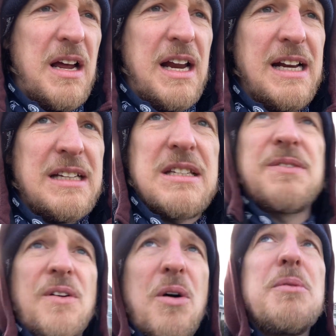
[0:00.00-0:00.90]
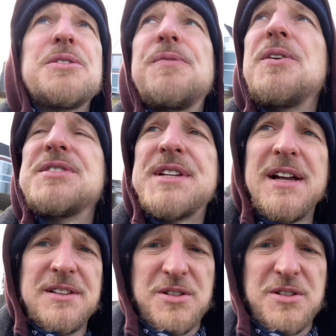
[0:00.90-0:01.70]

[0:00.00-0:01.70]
it's almost full sun.